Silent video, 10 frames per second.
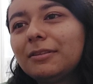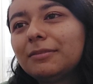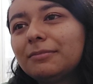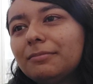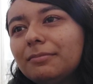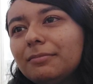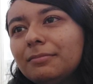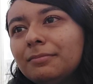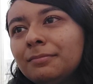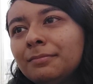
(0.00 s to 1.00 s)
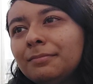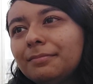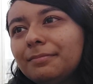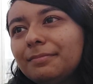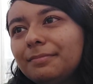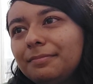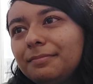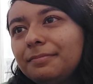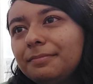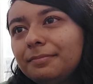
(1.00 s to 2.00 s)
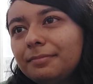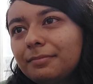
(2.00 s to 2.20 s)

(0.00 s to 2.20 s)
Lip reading: No one is speaking in this clip.